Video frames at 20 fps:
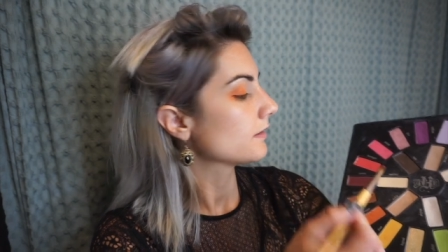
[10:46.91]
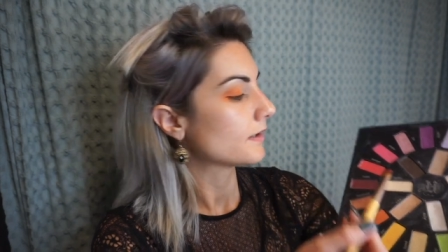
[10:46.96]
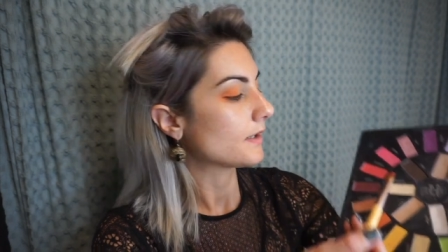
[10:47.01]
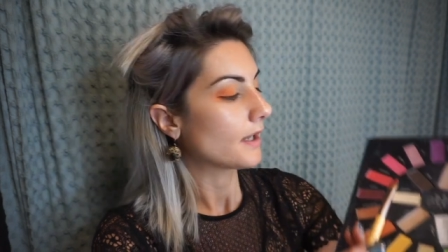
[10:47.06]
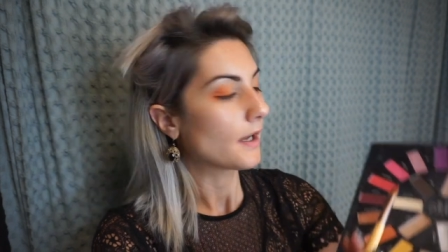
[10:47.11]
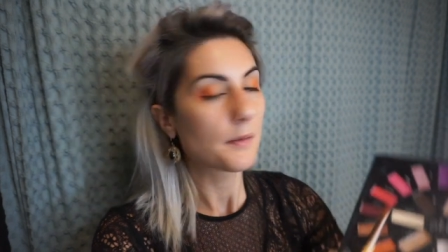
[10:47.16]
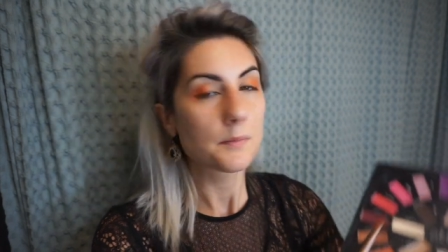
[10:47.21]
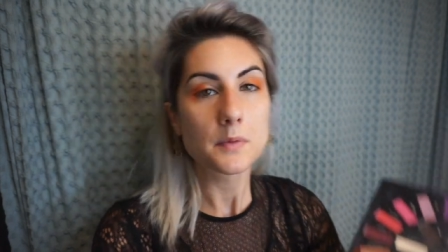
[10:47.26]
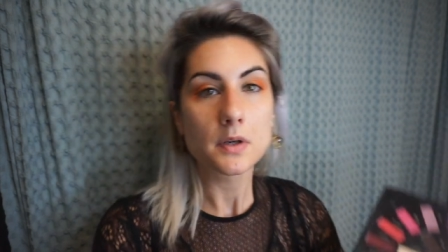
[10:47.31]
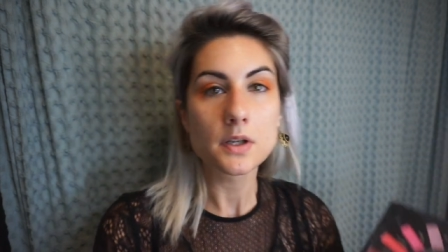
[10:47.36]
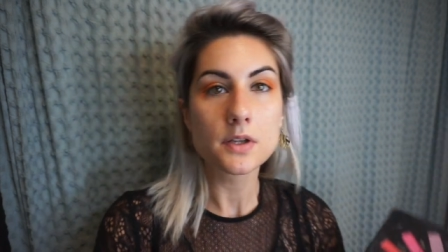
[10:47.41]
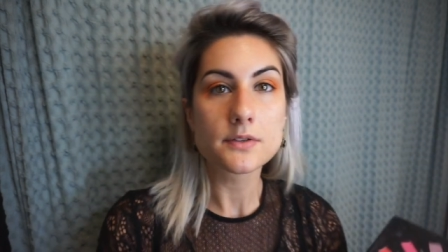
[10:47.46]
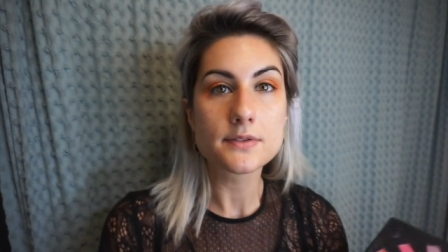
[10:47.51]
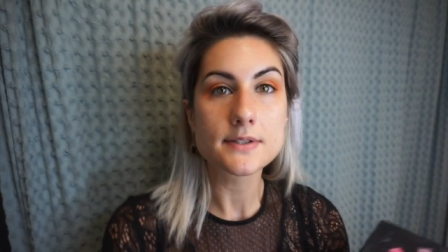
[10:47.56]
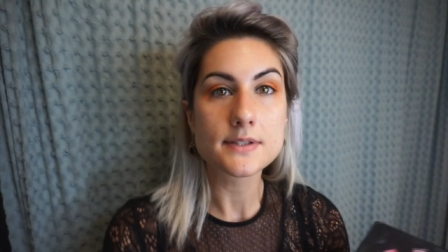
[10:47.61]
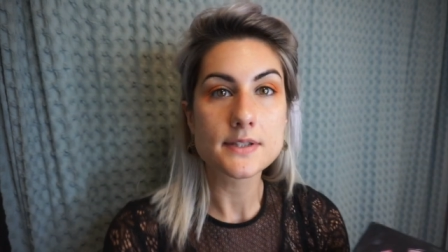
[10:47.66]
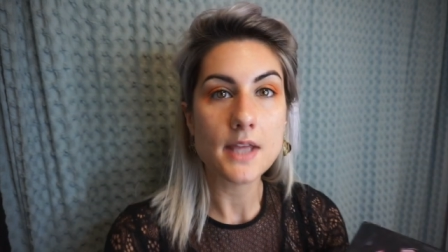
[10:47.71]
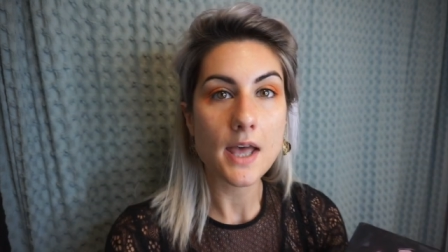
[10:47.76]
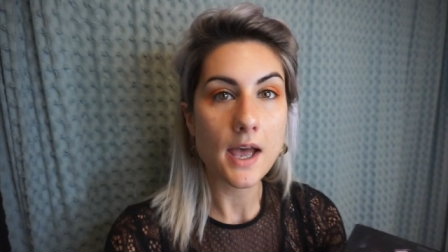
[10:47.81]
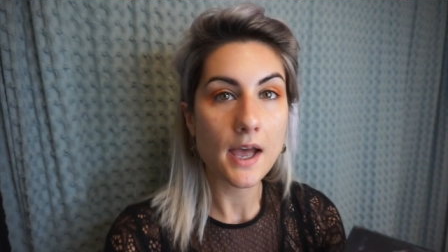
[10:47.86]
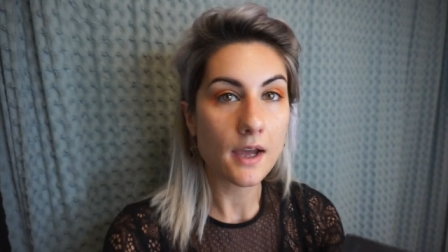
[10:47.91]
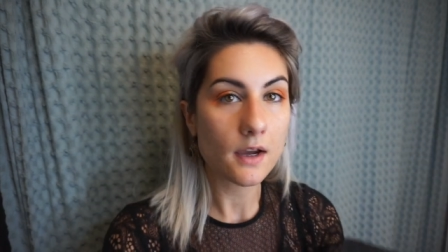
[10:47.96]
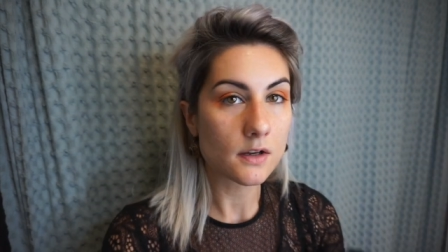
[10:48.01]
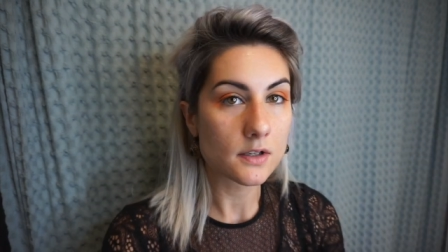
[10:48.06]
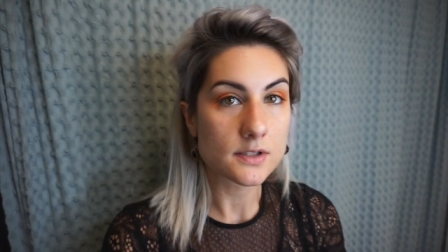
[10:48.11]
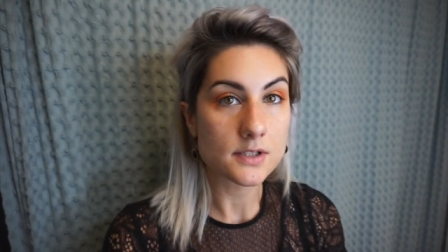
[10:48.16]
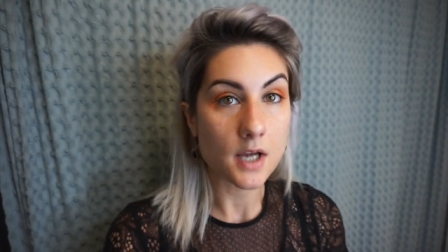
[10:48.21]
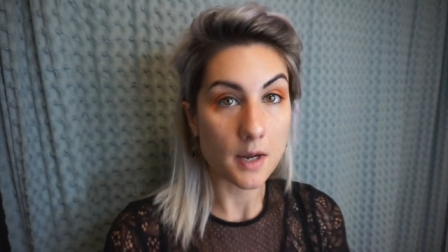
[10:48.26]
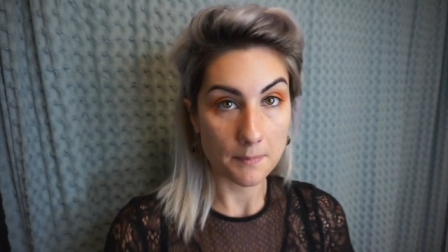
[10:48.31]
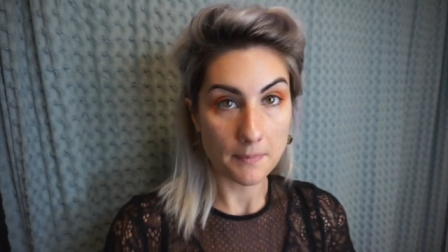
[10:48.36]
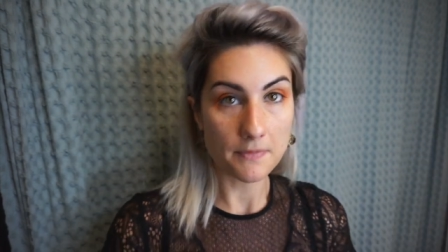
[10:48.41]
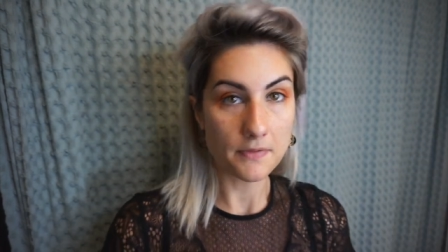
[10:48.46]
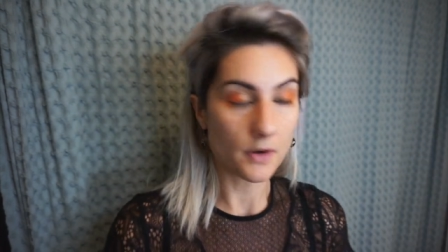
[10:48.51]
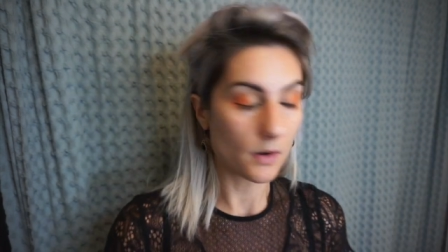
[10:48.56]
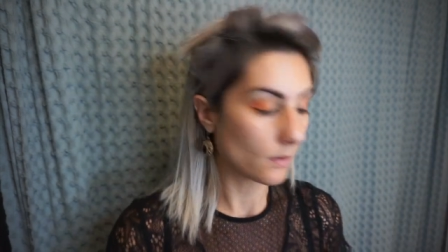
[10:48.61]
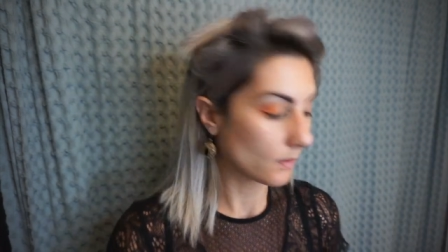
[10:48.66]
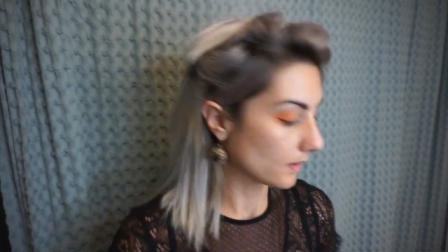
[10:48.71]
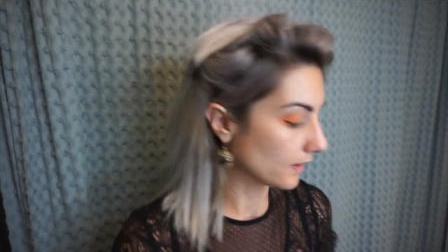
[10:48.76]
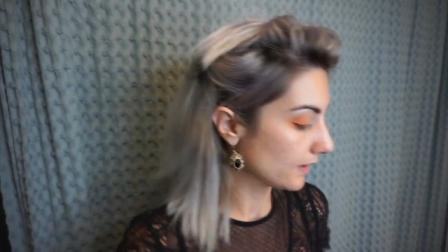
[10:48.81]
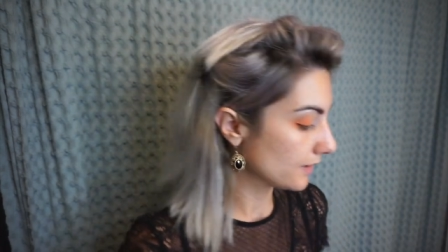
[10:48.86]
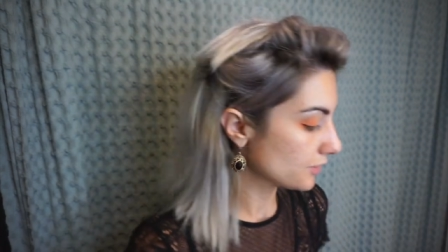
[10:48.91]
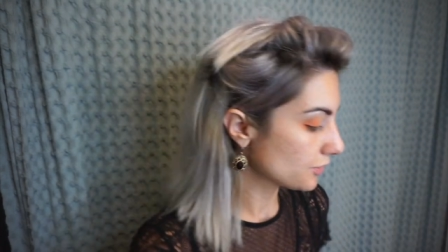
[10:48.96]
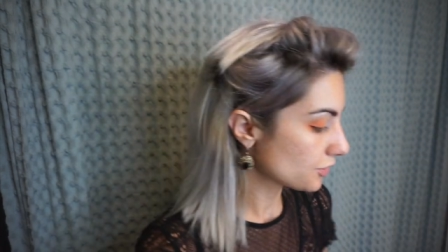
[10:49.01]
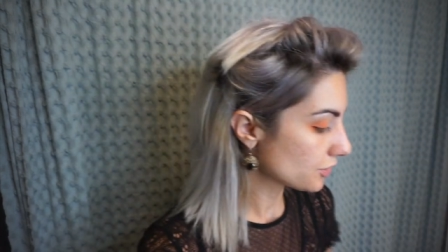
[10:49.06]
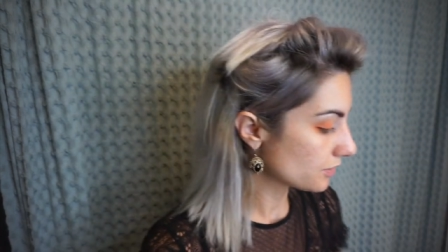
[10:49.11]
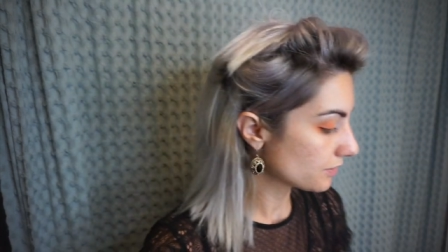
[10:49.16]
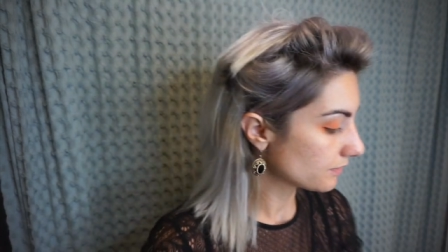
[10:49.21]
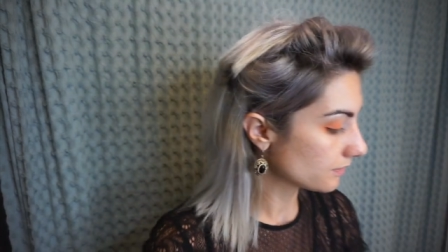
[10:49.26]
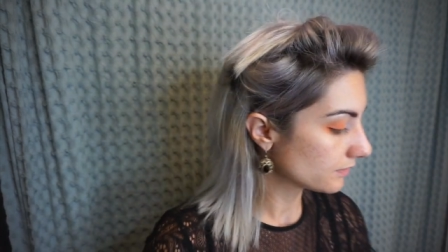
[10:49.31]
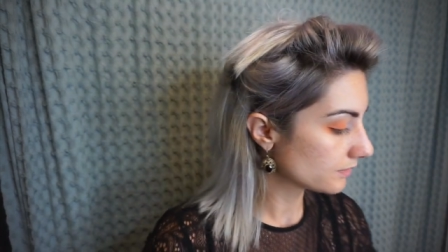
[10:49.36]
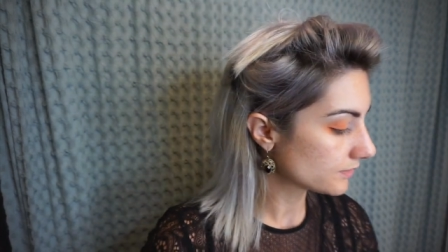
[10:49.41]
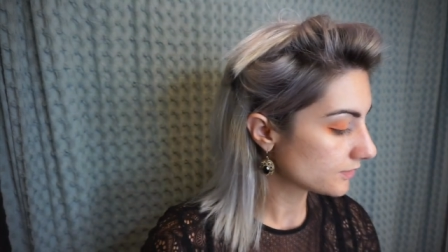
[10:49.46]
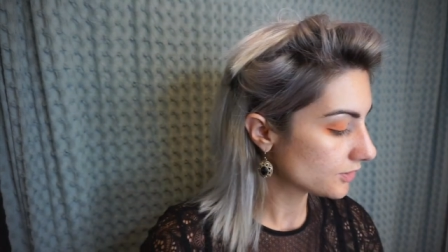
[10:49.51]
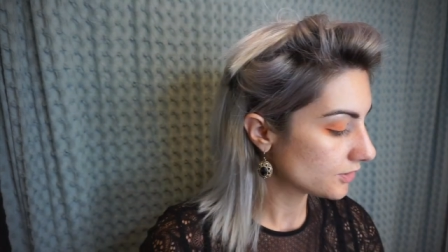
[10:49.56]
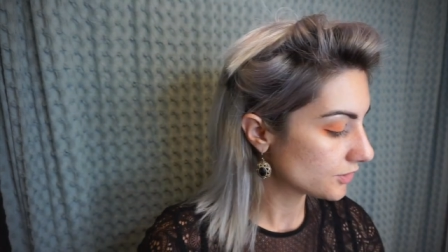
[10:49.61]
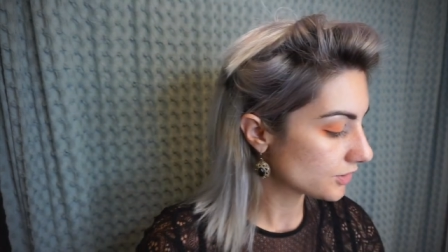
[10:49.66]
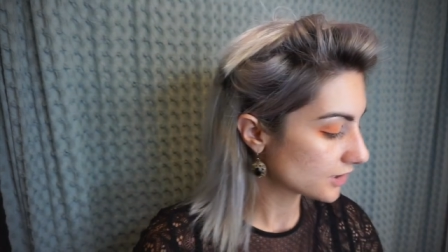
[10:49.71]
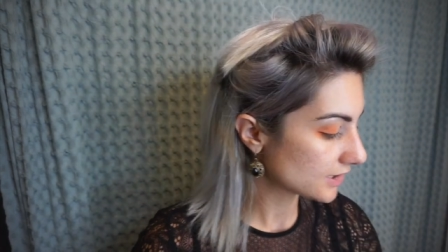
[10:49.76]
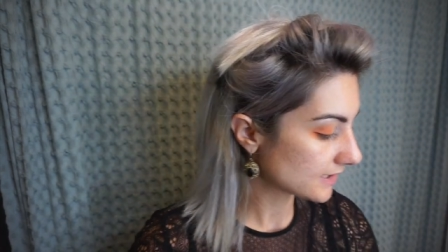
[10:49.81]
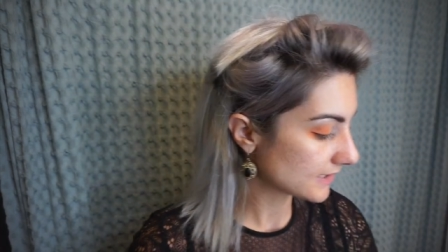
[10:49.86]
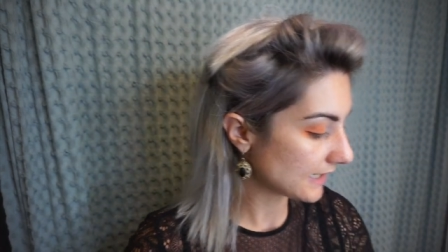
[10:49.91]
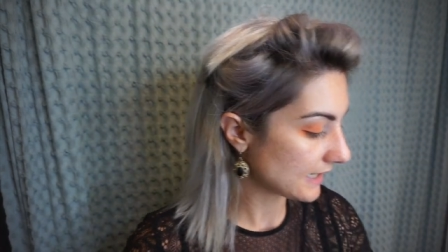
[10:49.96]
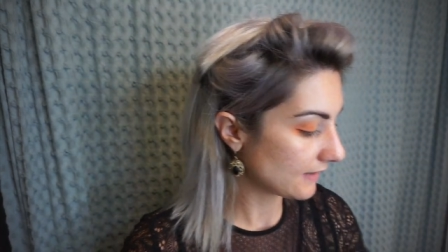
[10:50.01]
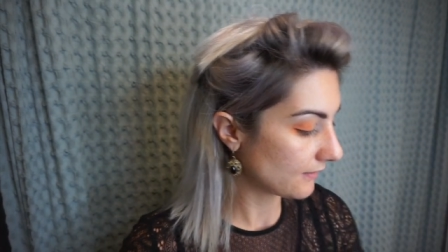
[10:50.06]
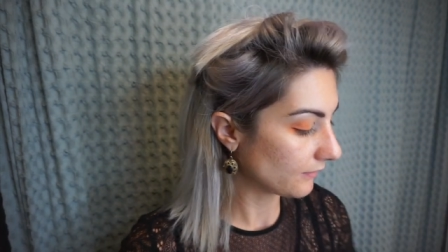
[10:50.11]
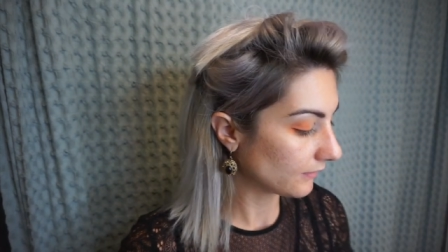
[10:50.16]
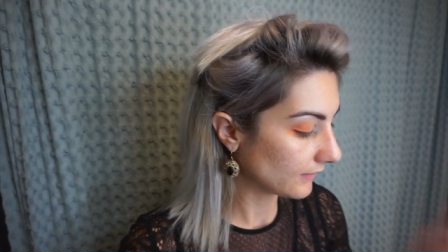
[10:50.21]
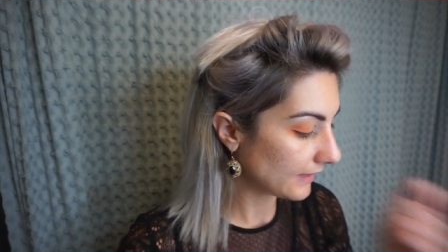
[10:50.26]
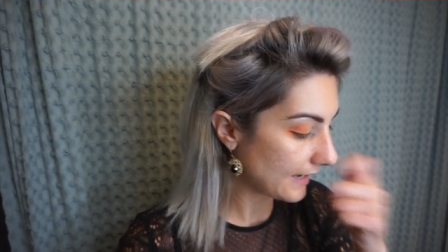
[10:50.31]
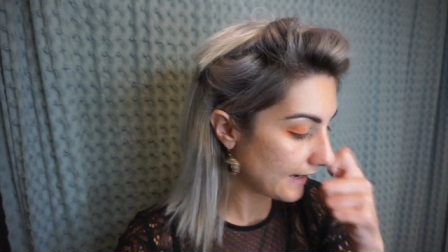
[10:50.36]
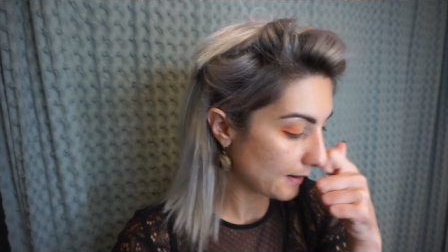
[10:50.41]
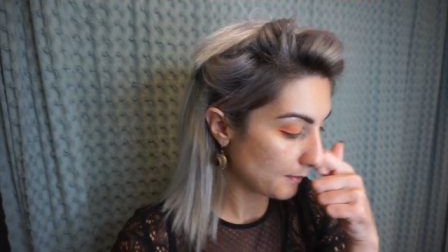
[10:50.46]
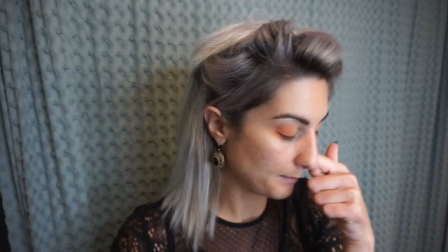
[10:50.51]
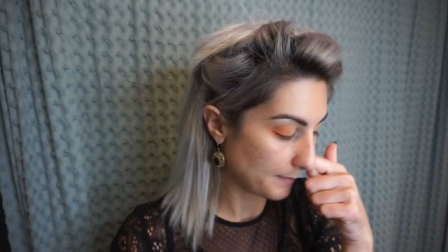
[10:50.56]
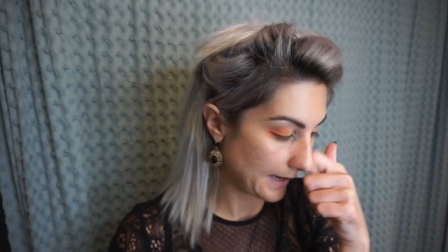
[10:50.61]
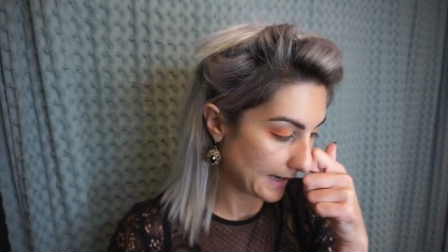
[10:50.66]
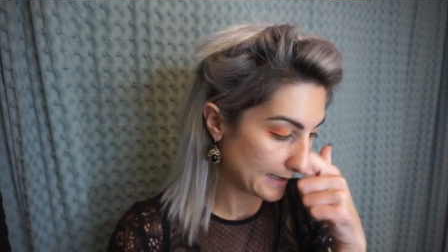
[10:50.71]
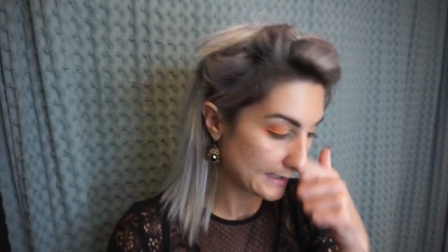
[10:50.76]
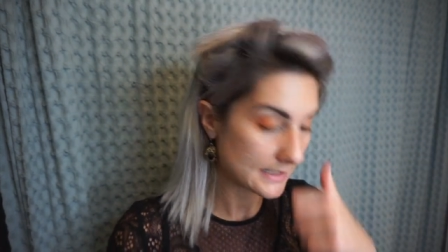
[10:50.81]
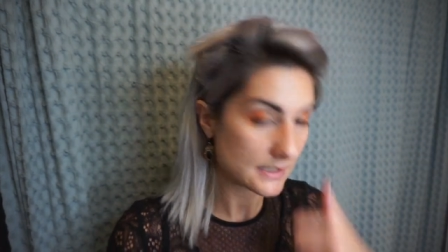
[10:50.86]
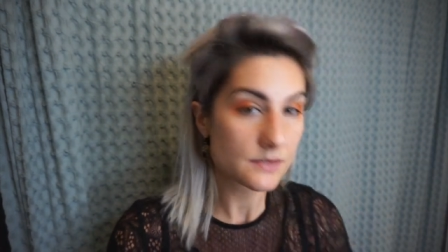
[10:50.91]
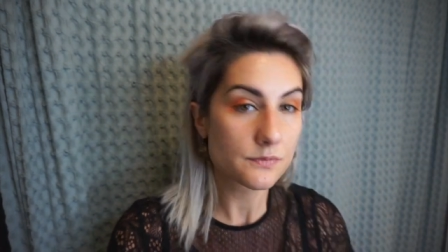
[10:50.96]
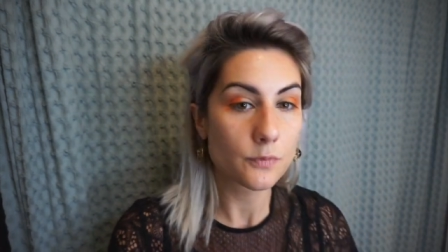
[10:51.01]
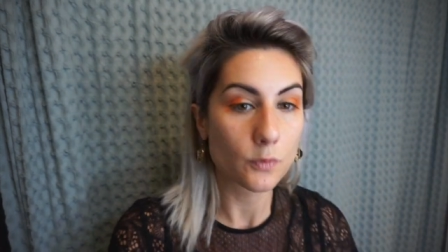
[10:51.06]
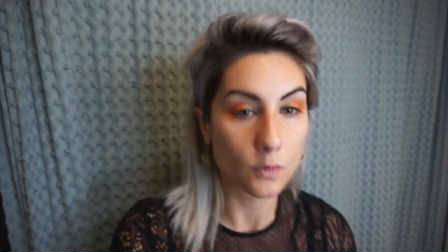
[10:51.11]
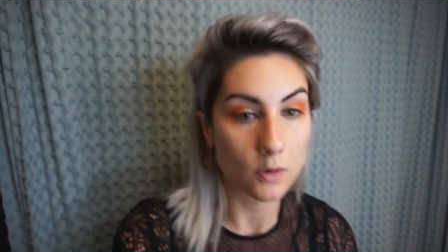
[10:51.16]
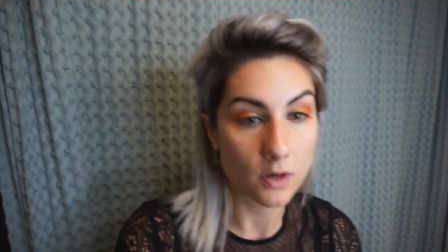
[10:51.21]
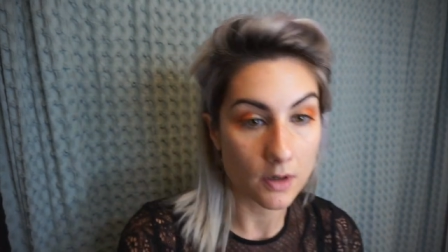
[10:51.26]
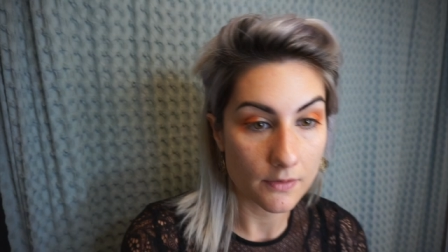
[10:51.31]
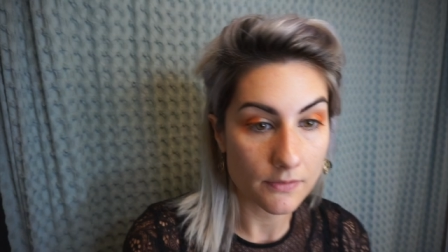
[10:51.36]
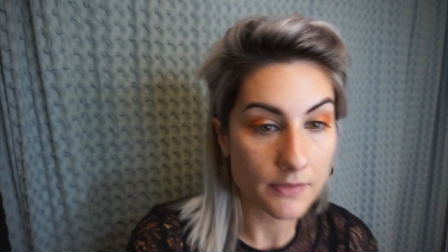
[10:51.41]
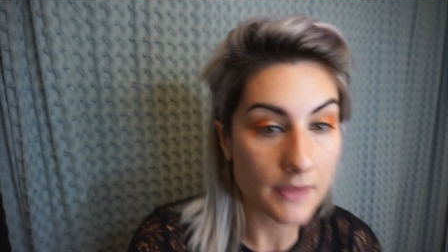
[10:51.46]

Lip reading: Yeah, I'm going to use that on top of the orange to just kind of lay a base for